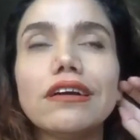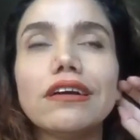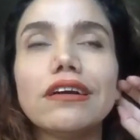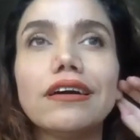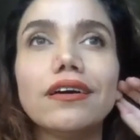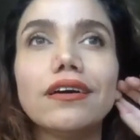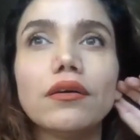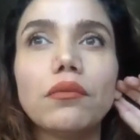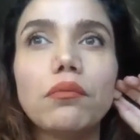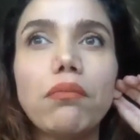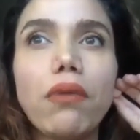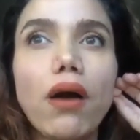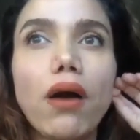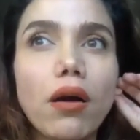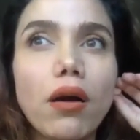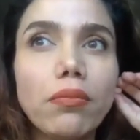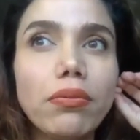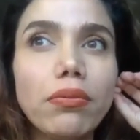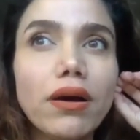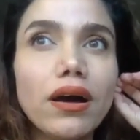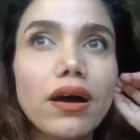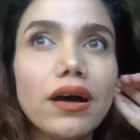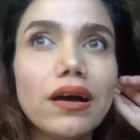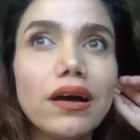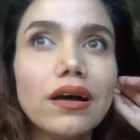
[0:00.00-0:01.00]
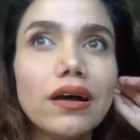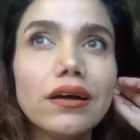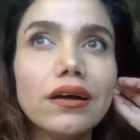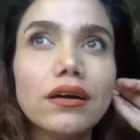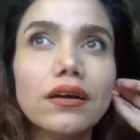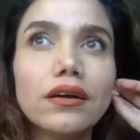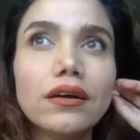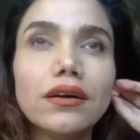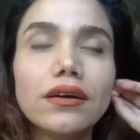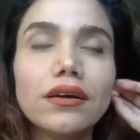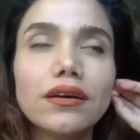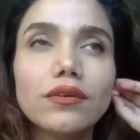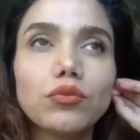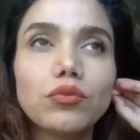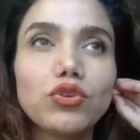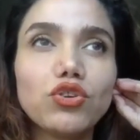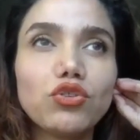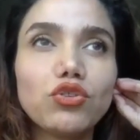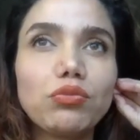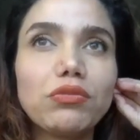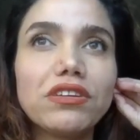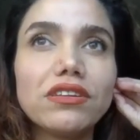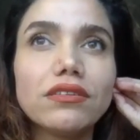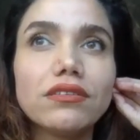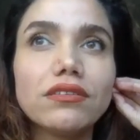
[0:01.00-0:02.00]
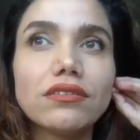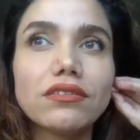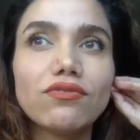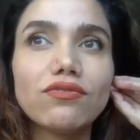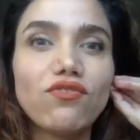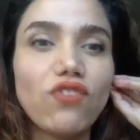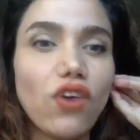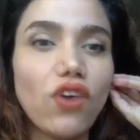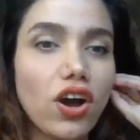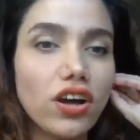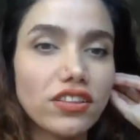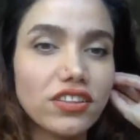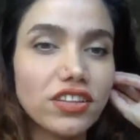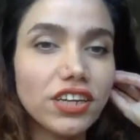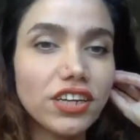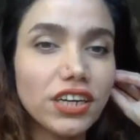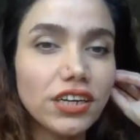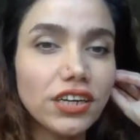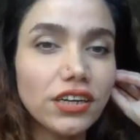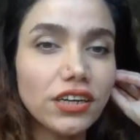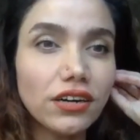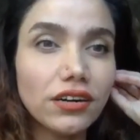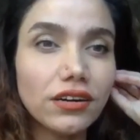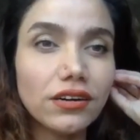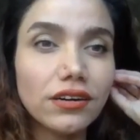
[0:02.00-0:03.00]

Baba, which means father.